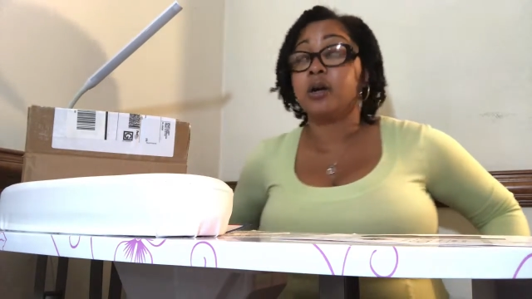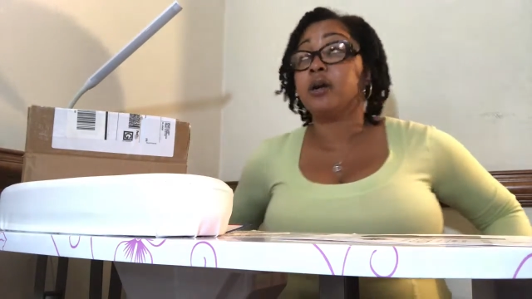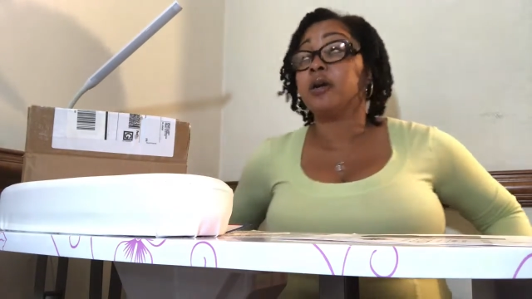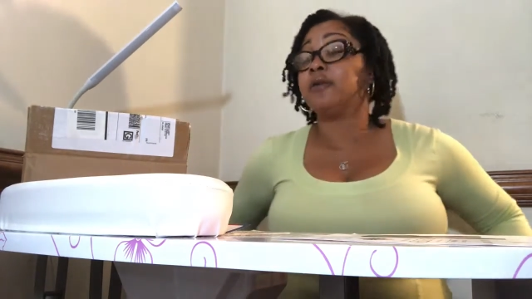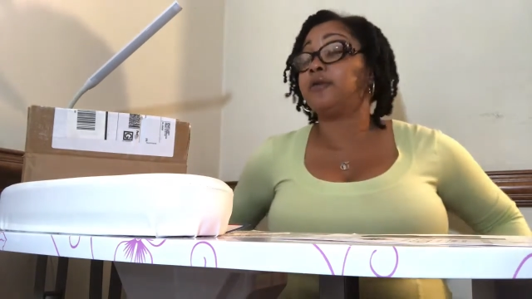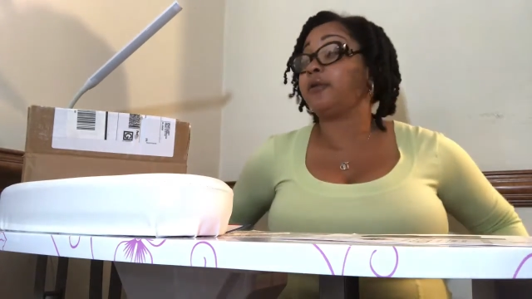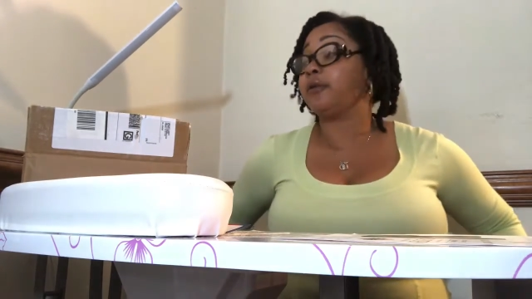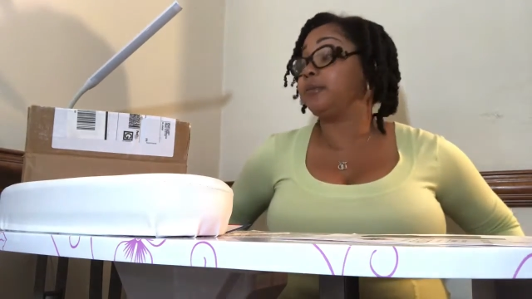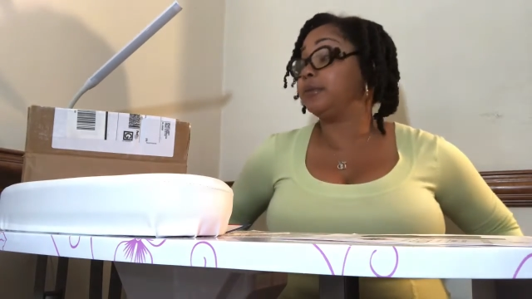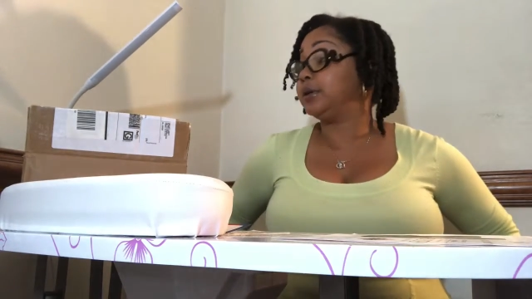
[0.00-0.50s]

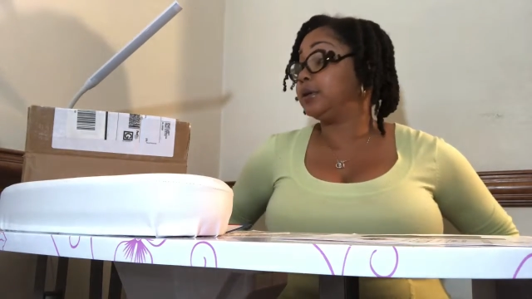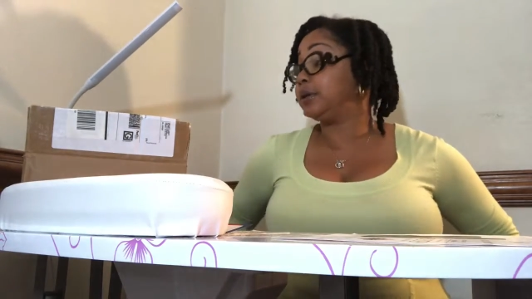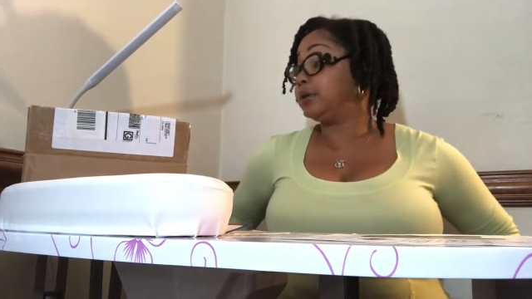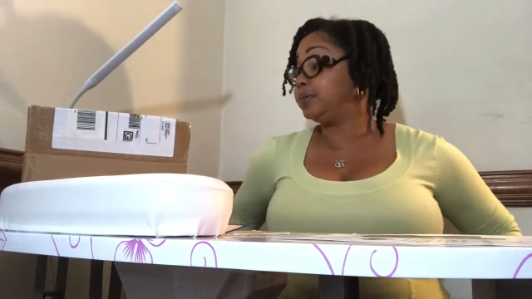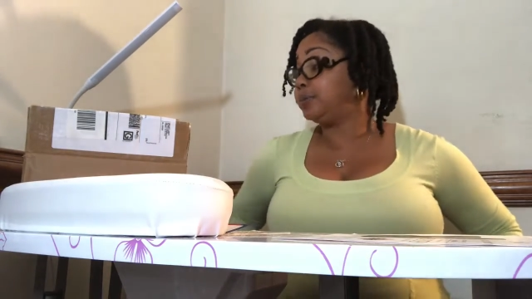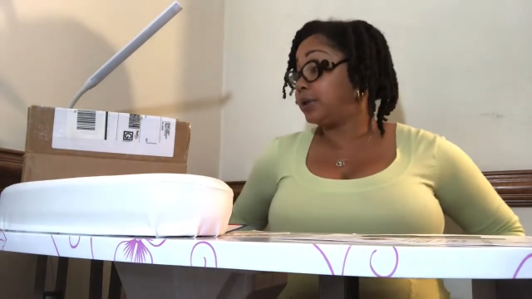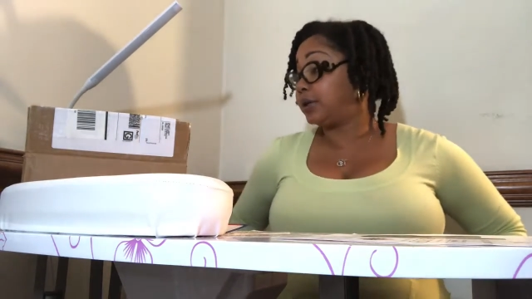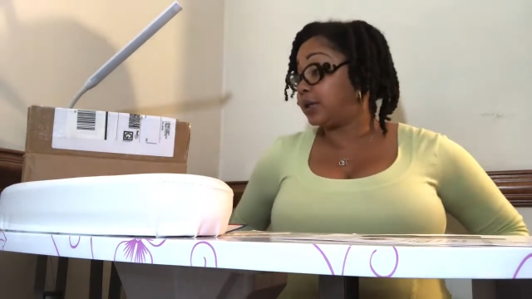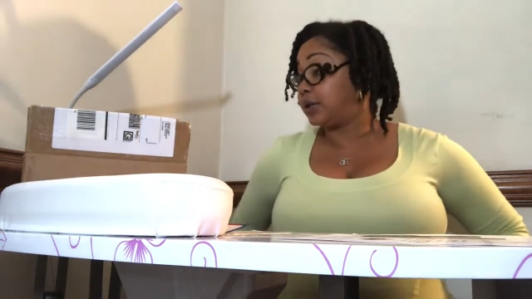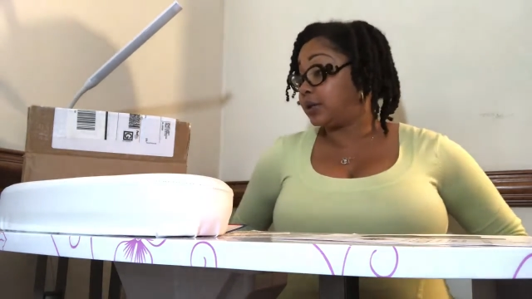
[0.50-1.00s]
for me
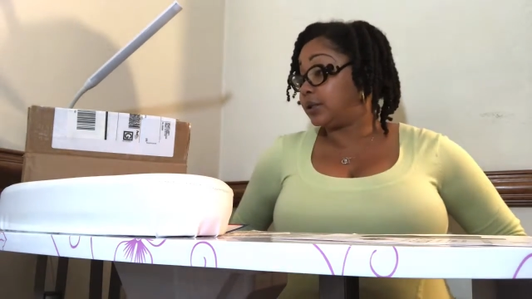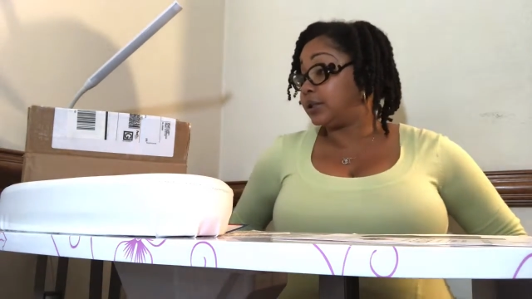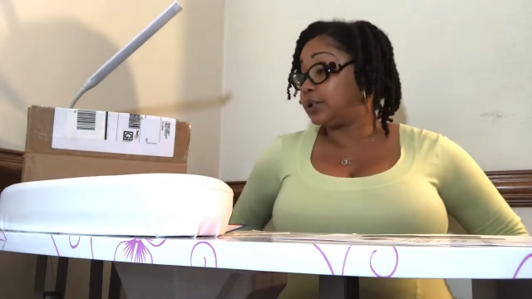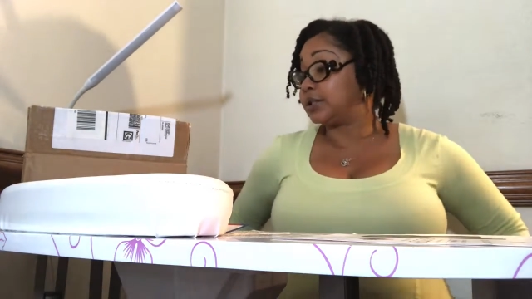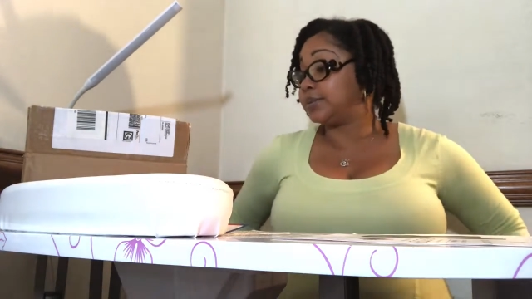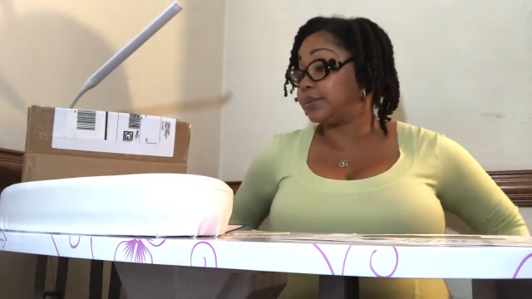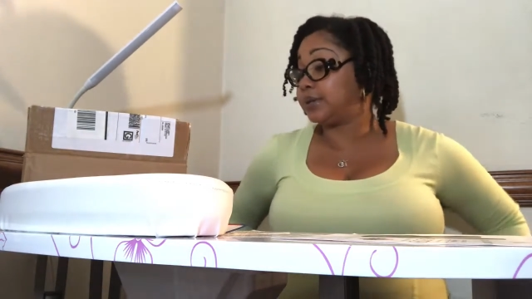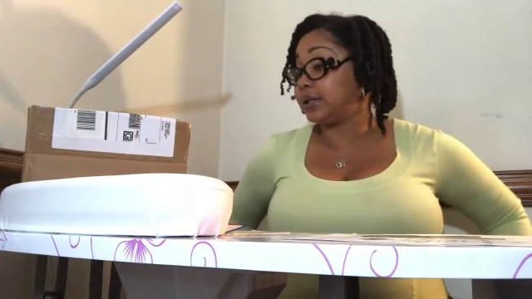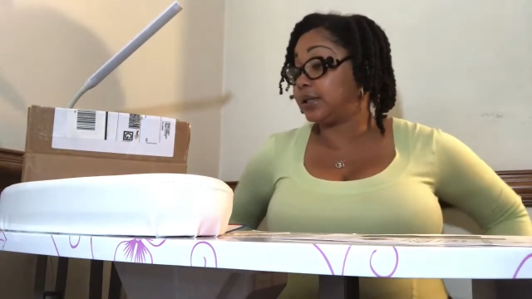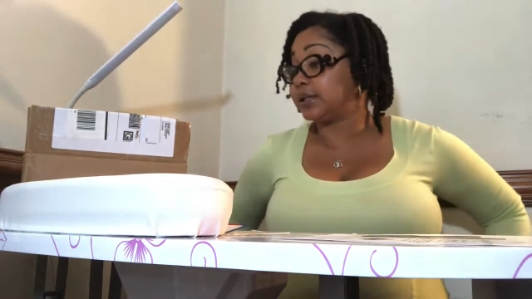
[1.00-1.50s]
picking this,
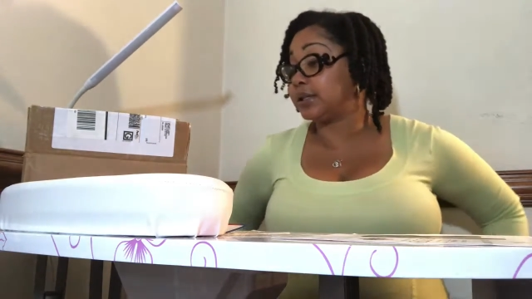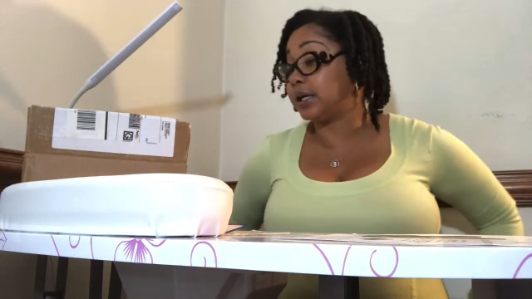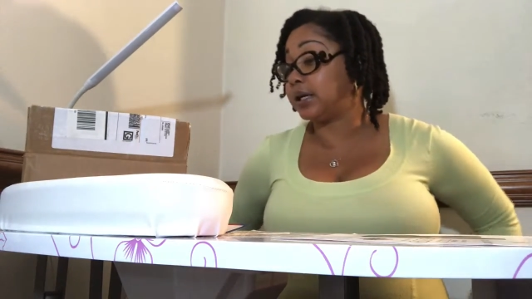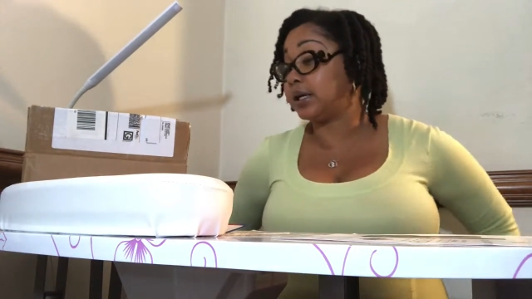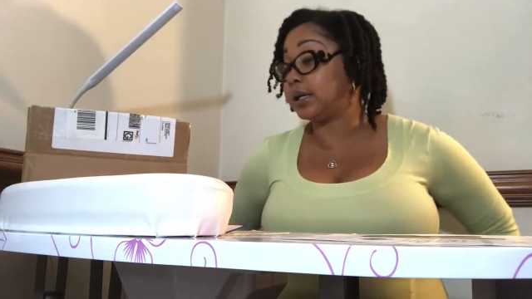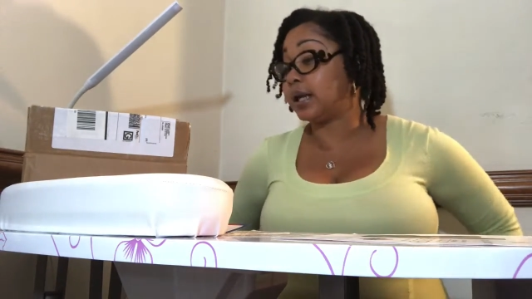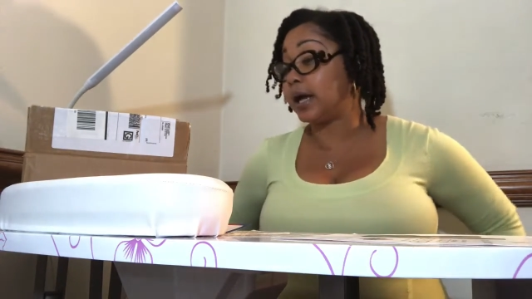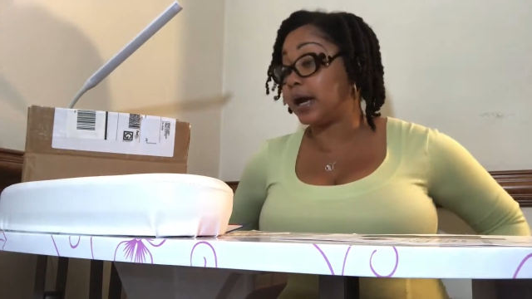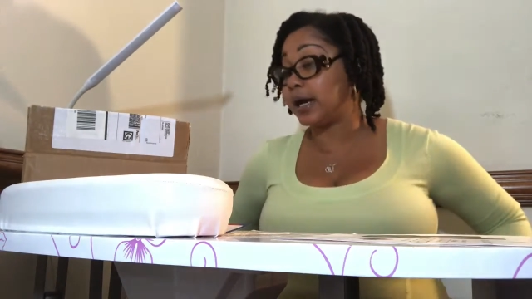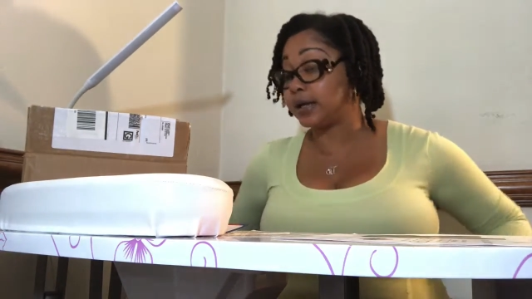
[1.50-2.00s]
because a
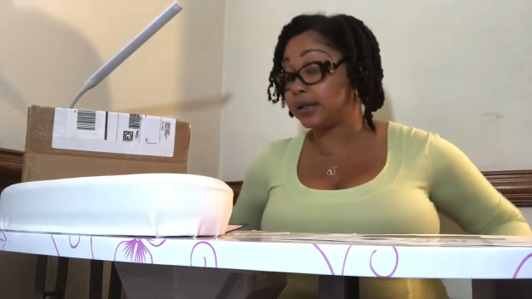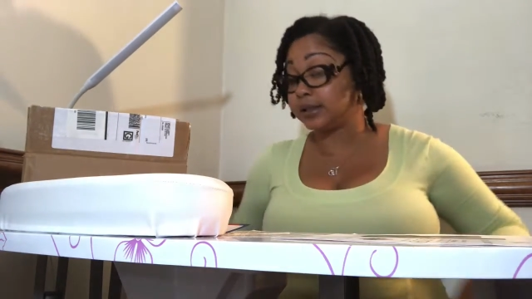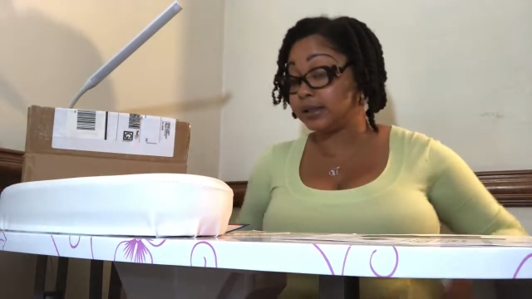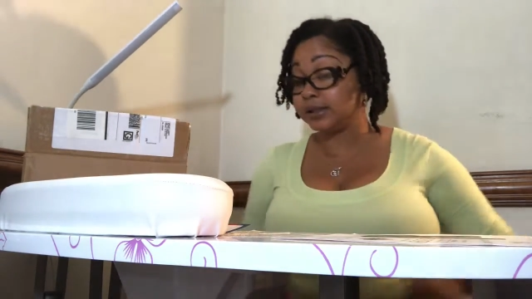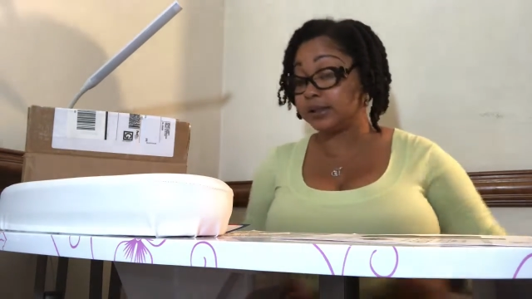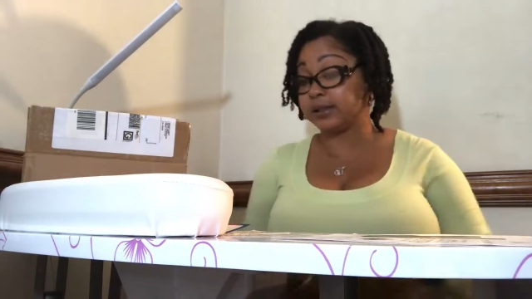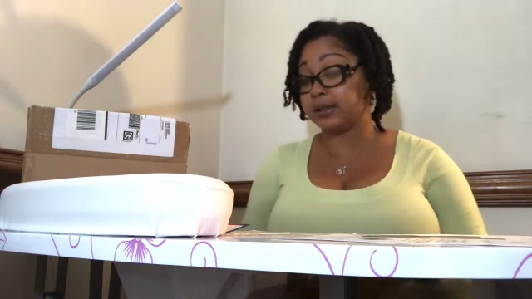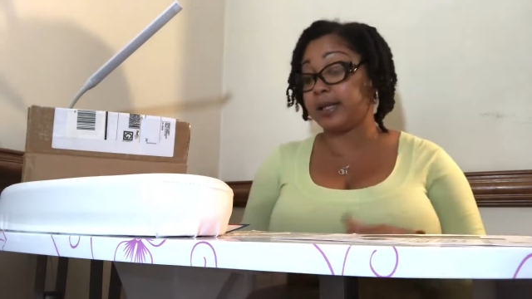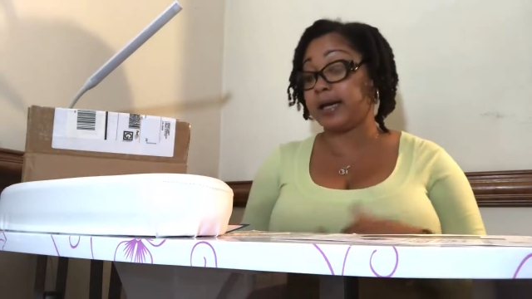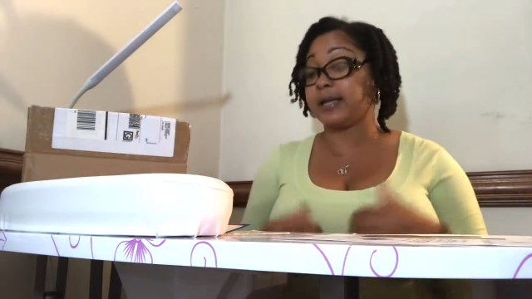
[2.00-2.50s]
lot of these
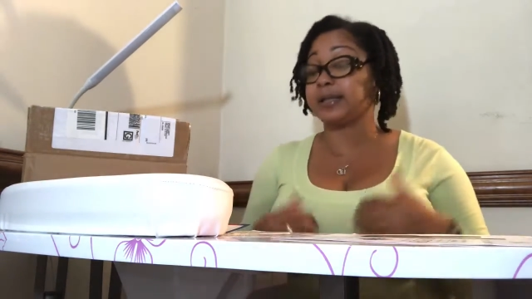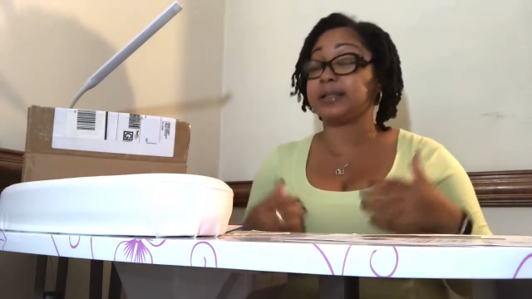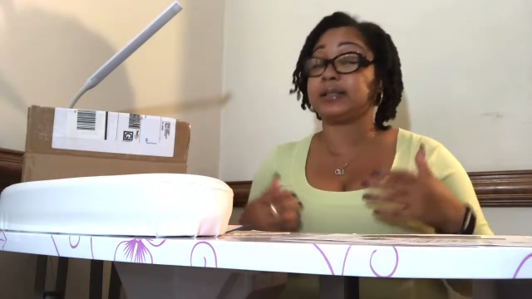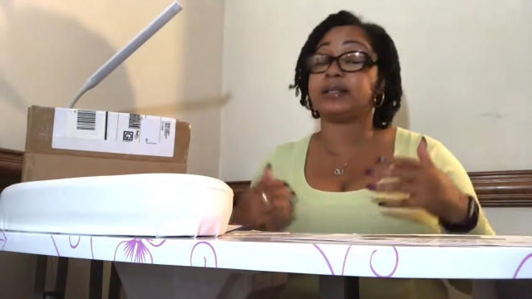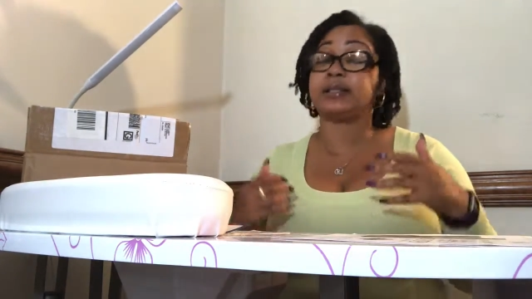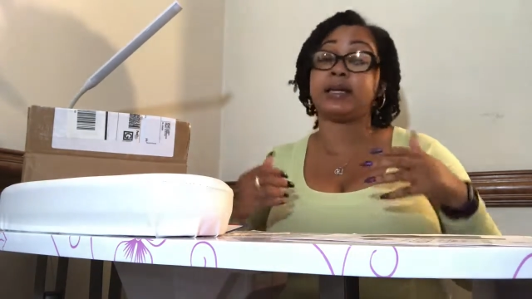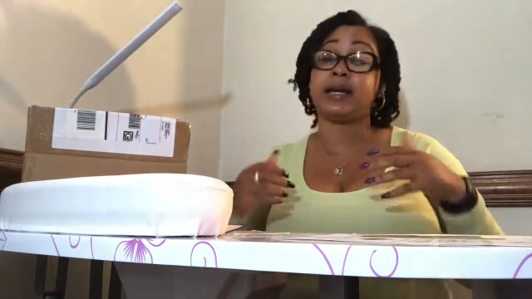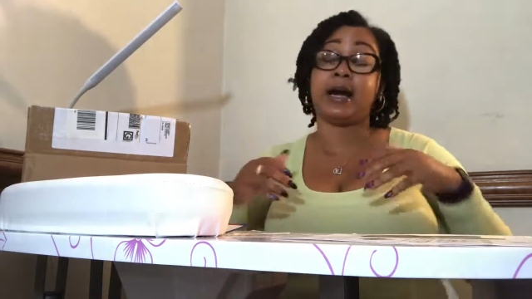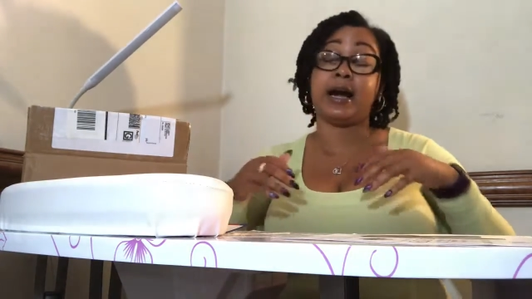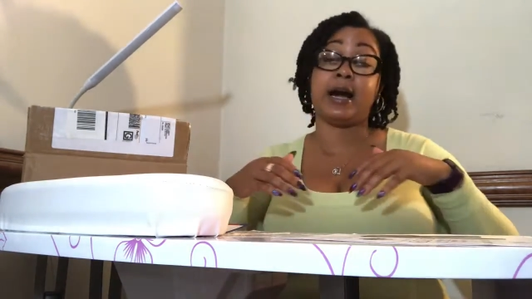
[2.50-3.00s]
classes
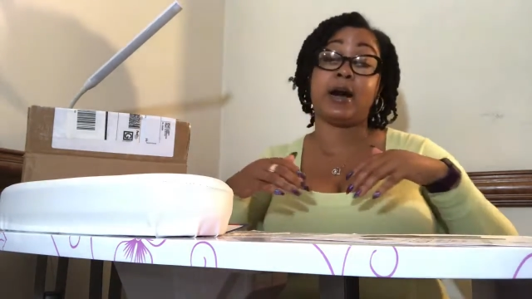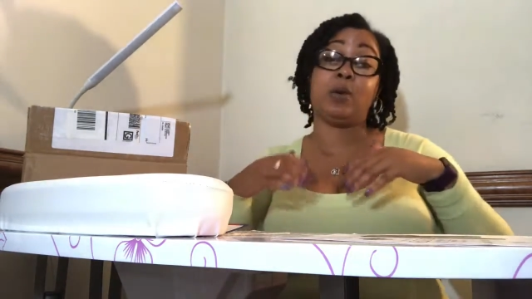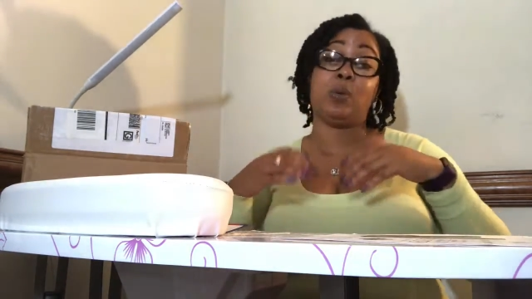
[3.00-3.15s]
that I